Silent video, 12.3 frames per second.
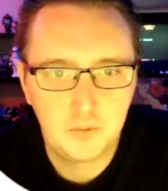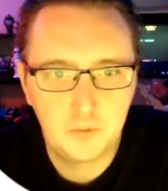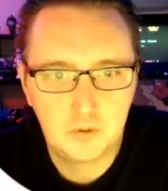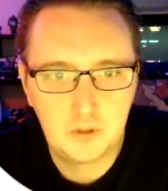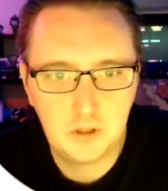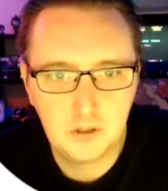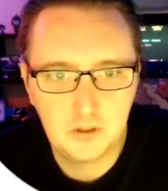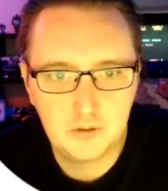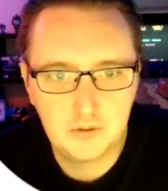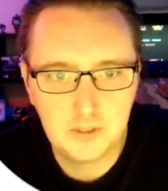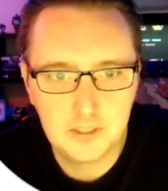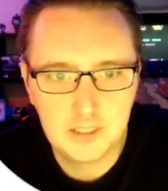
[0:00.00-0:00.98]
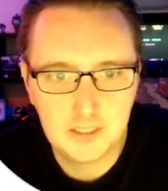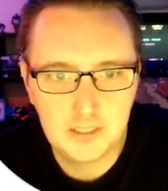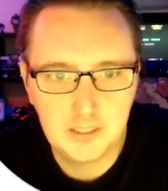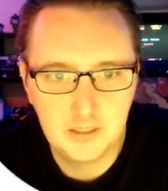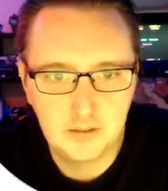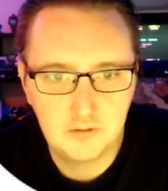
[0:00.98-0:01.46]
clone it
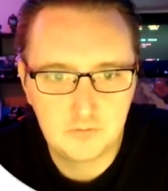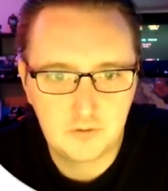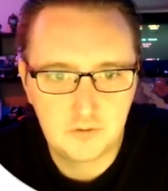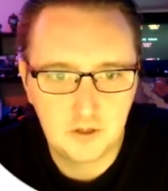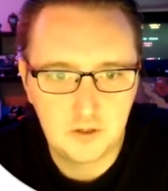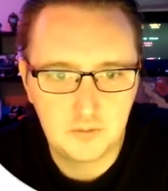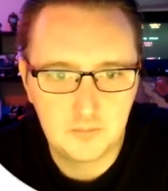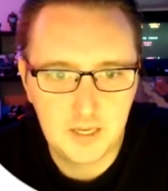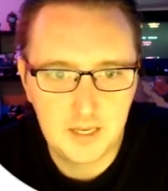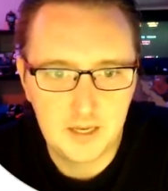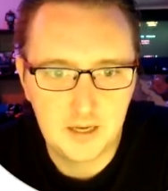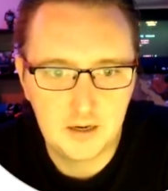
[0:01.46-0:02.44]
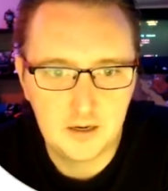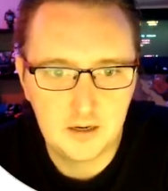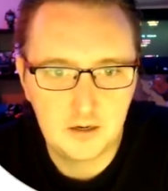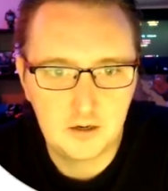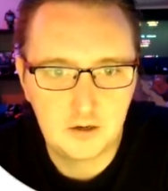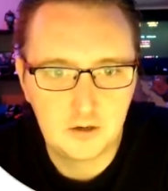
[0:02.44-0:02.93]
again from
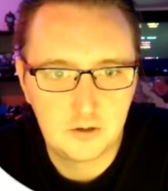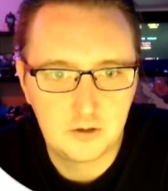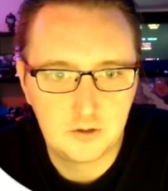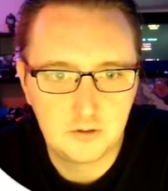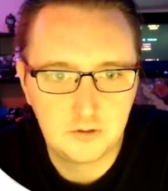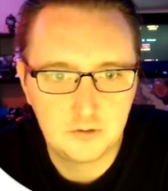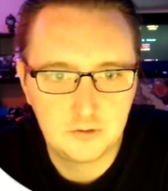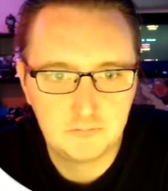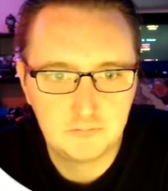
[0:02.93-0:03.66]
our